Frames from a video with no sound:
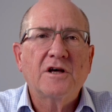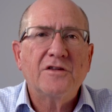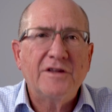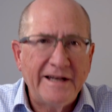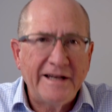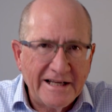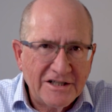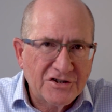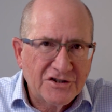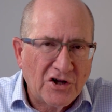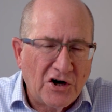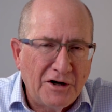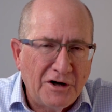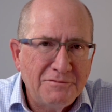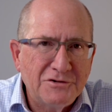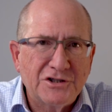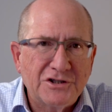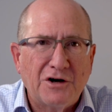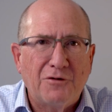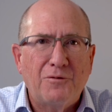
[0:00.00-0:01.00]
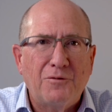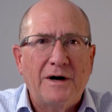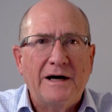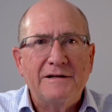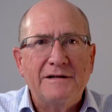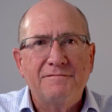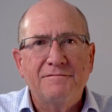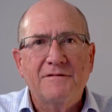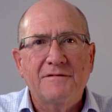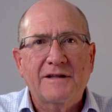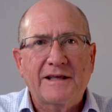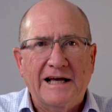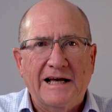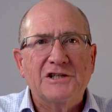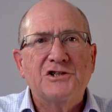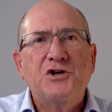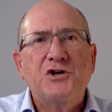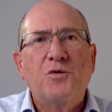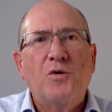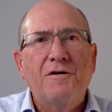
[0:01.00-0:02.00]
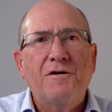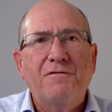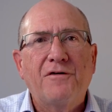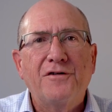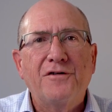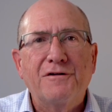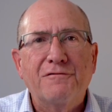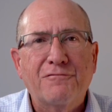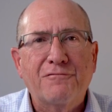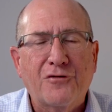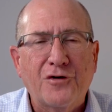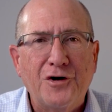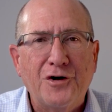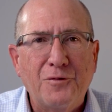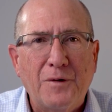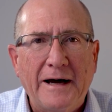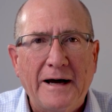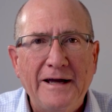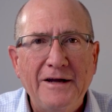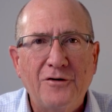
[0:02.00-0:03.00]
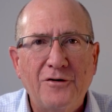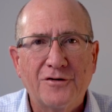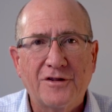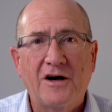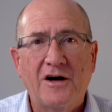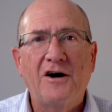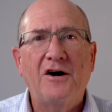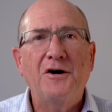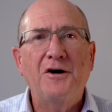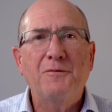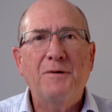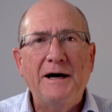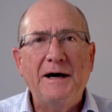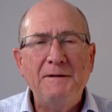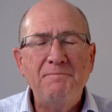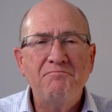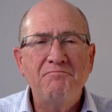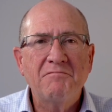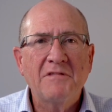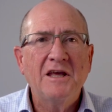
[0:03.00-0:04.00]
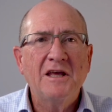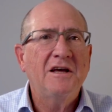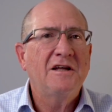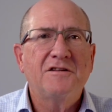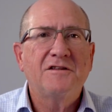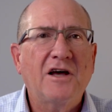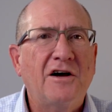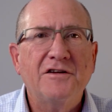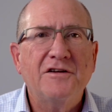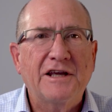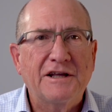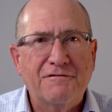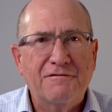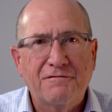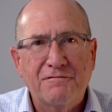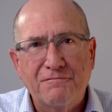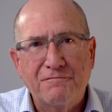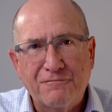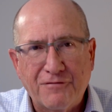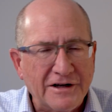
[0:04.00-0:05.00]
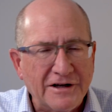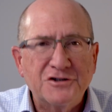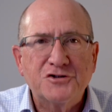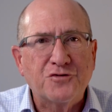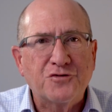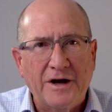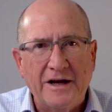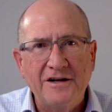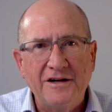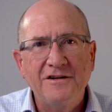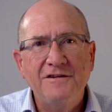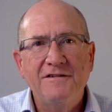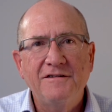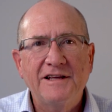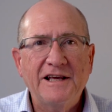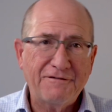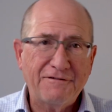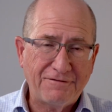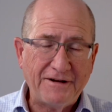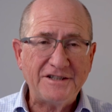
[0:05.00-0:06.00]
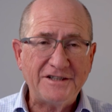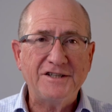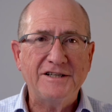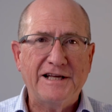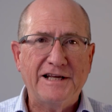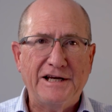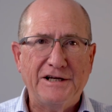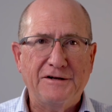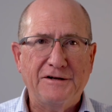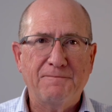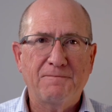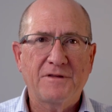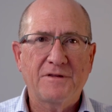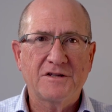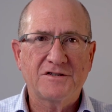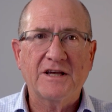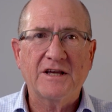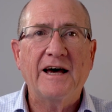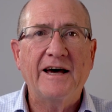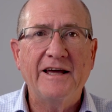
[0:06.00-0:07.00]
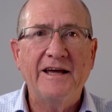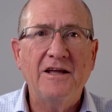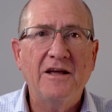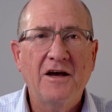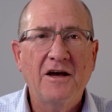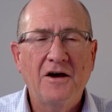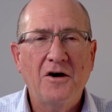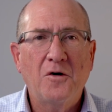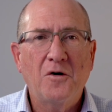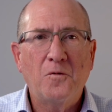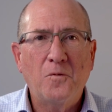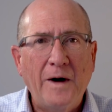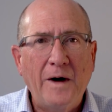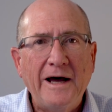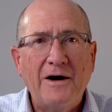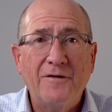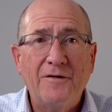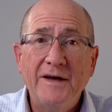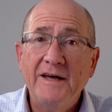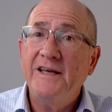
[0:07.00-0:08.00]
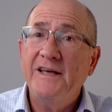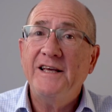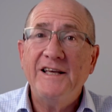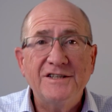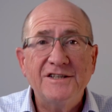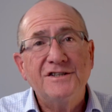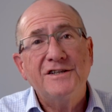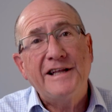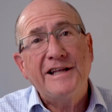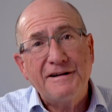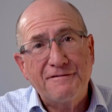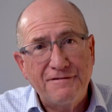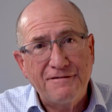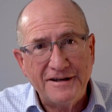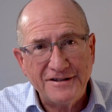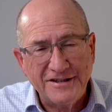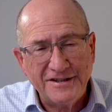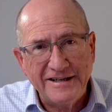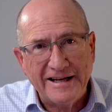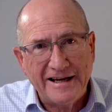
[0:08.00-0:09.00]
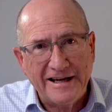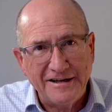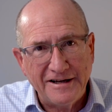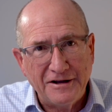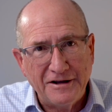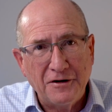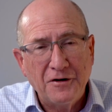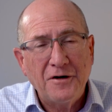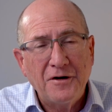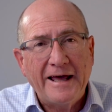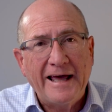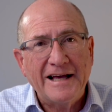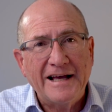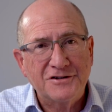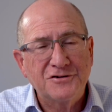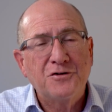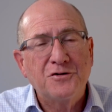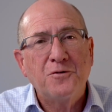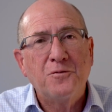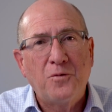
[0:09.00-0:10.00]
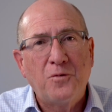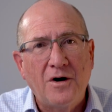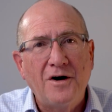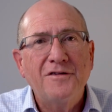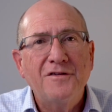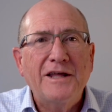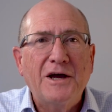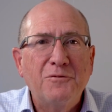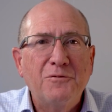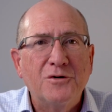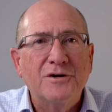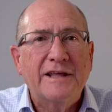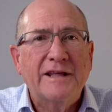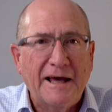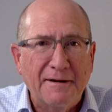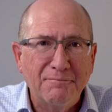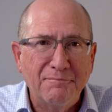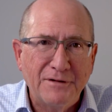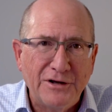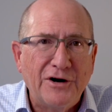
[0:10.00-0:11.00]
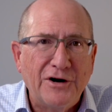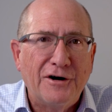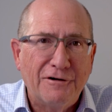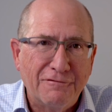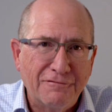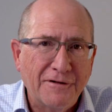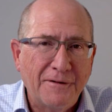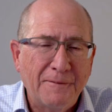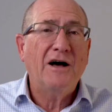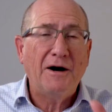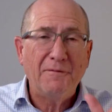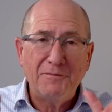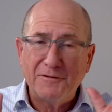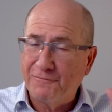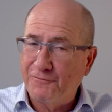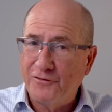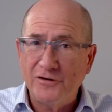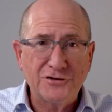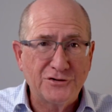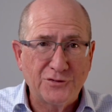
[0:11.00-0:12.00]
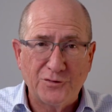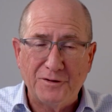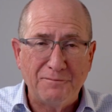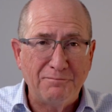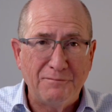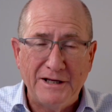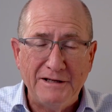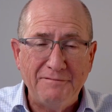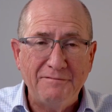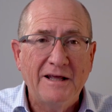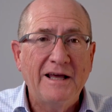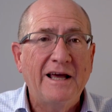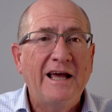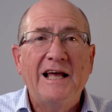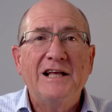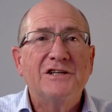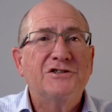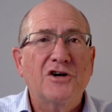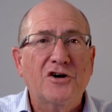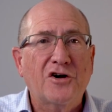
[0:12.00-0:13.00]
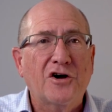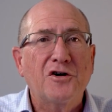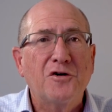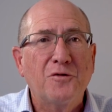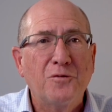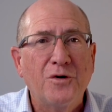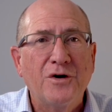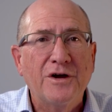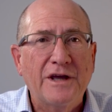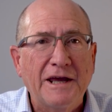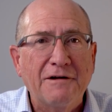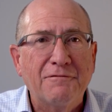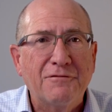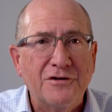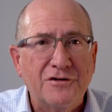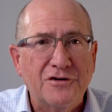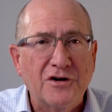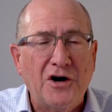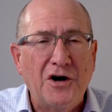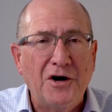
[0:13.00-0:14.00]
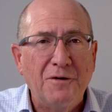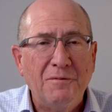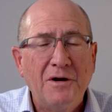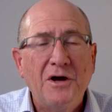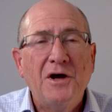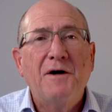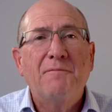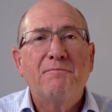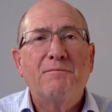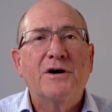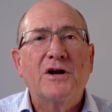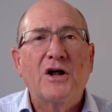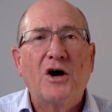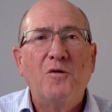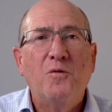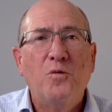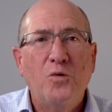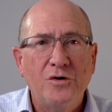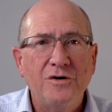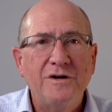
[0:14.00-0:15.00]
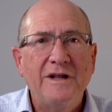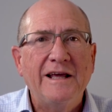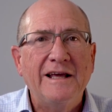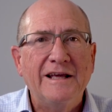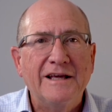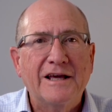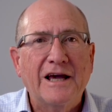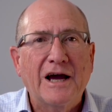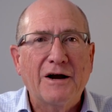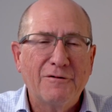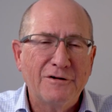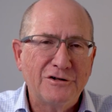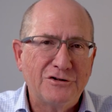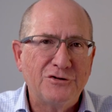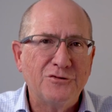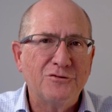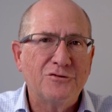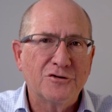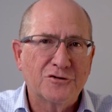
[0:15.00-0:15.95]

the next time someone cuts you off on the freeway or the highway, don't get frustrated, get fascinated. Say, wow, isn't that fascinating? as to why they would cut me off. I'm the first to admit it's not going to work every time, but I would encourage you to